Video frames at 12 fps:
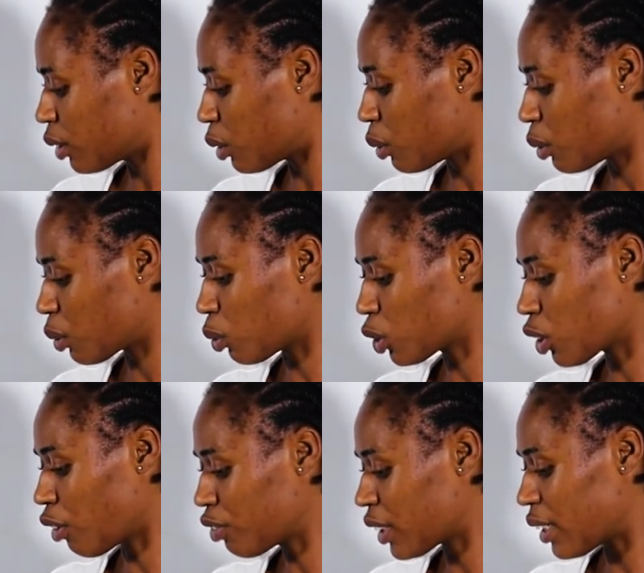to
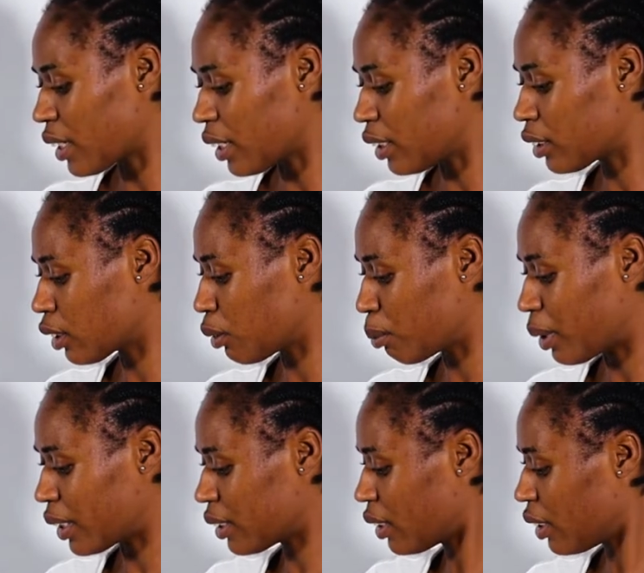soften a little
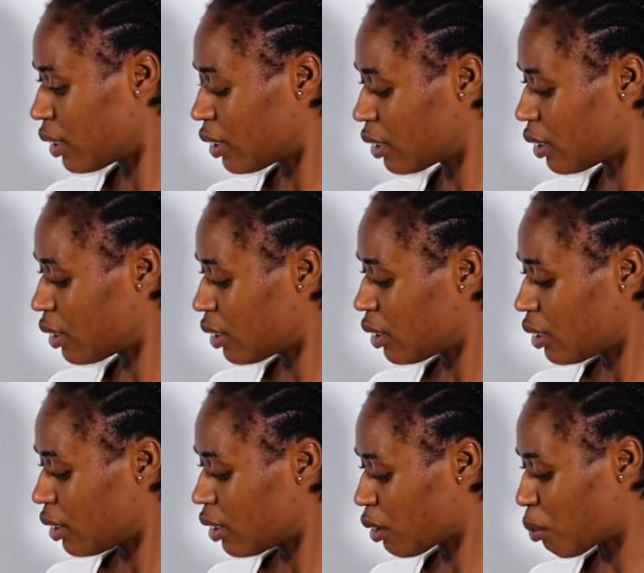bit,
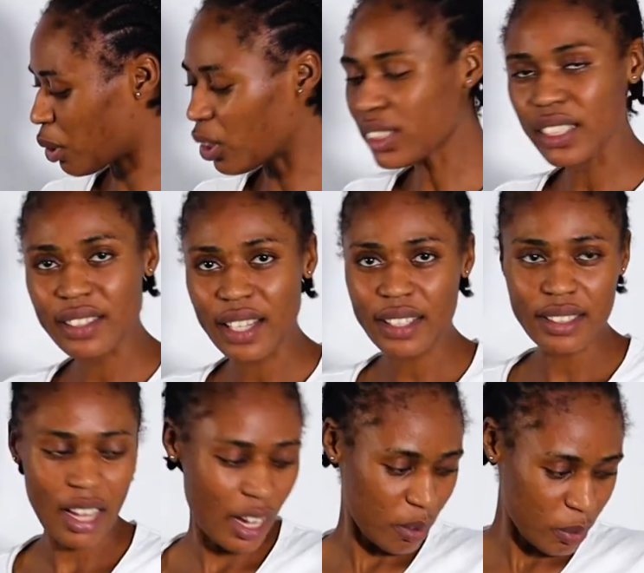because it takes
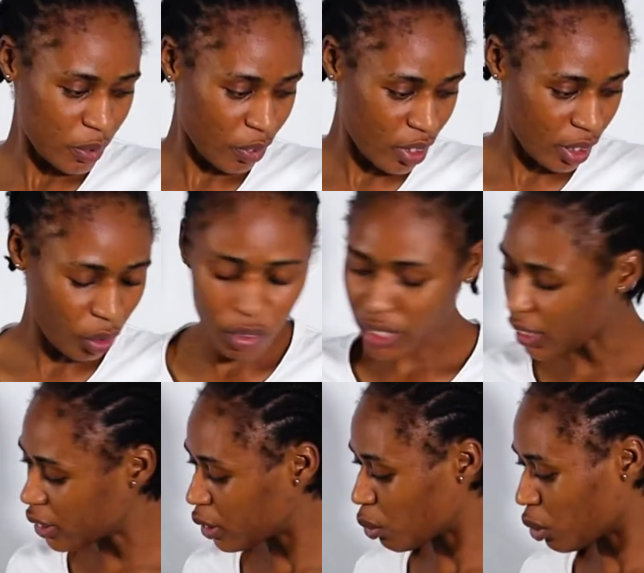time for the
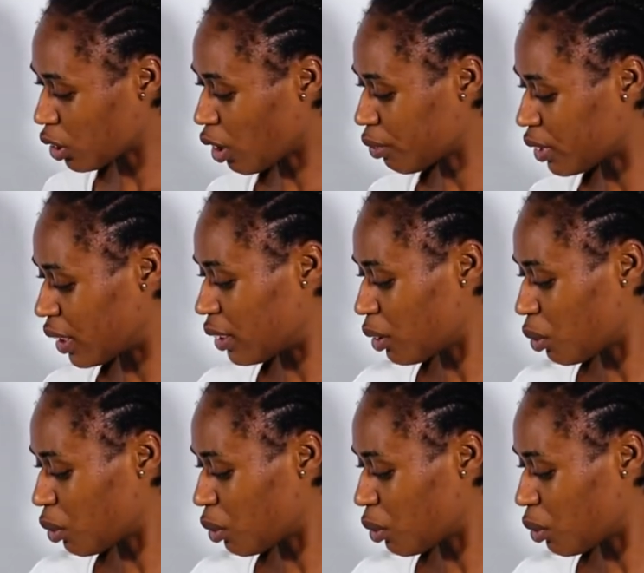onions to soften.